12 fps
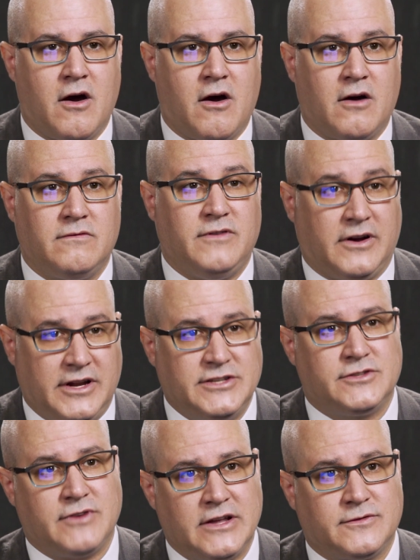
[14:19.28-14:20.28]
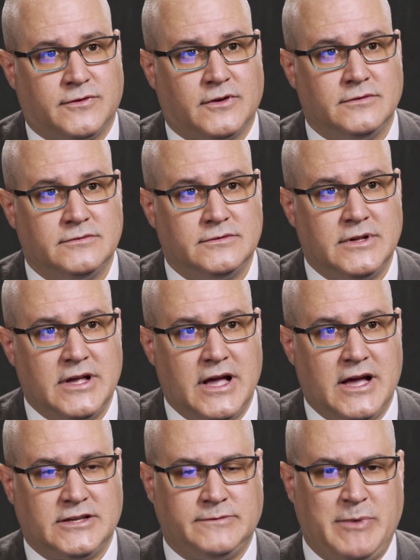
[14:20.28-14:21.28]
are very stressful,
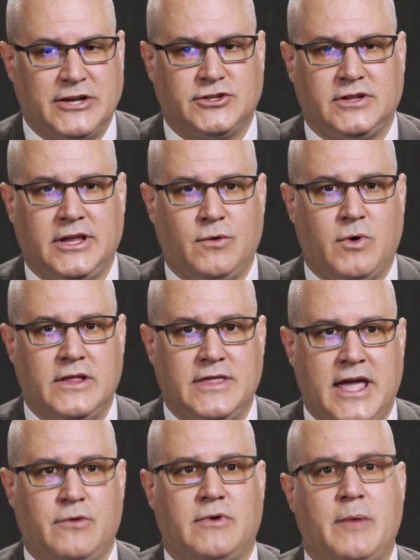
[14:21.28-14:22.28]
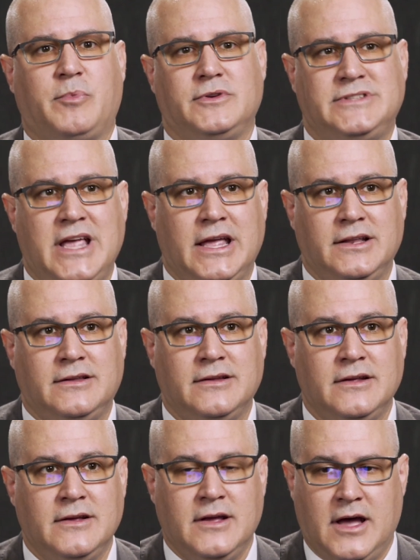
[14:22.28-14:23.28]
especially when they represent
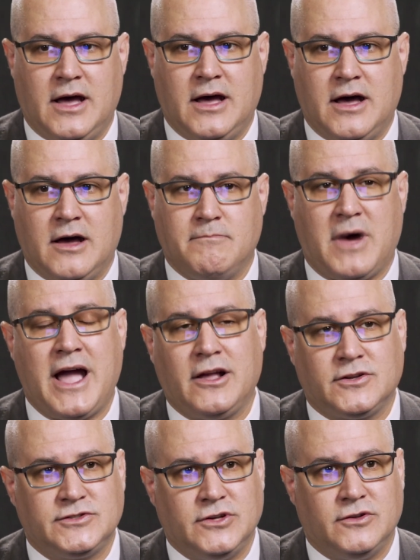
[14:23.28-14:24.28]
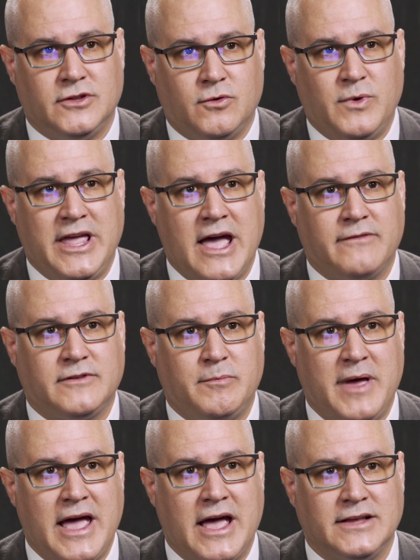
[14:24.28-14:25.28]
a milestone that we have to
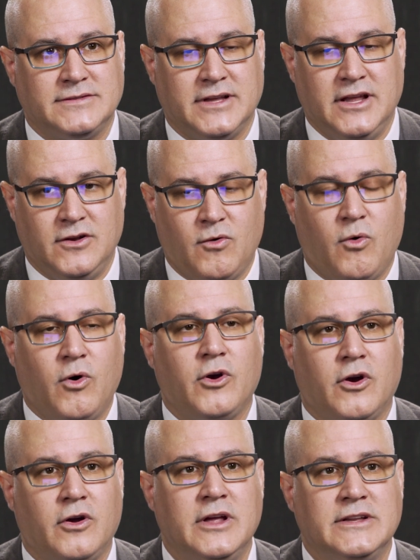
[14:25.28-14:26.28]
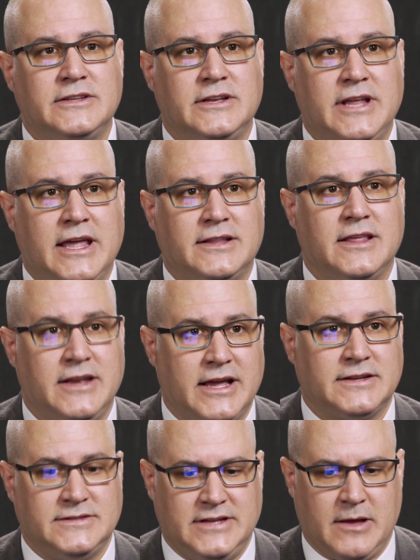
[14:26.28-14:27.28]
pass in order to take the
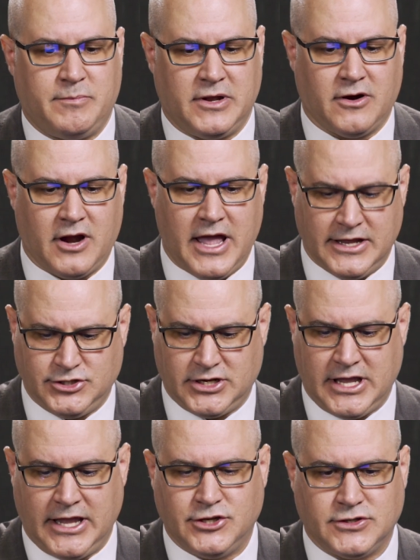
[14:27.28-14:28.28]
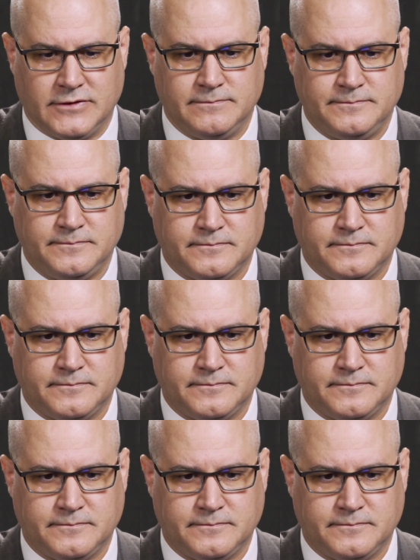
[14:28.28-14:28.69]
next step in our education.